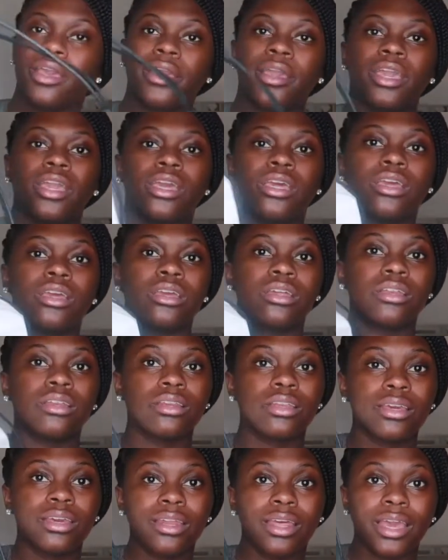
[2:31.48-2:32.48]
and
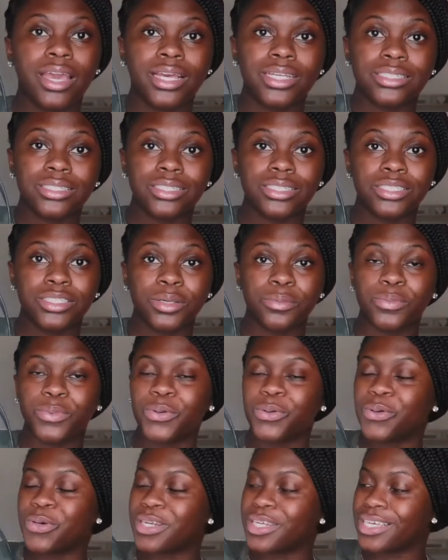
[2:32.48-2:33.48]
it has the symbol
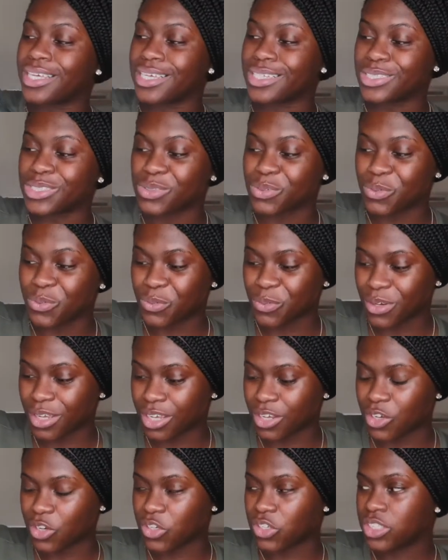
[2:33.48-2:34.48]
on it as
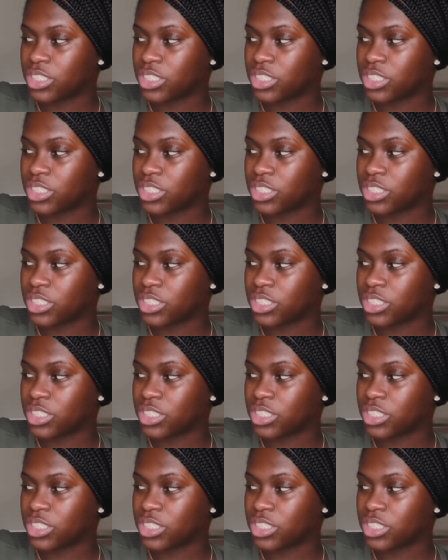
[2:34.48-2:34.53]
well.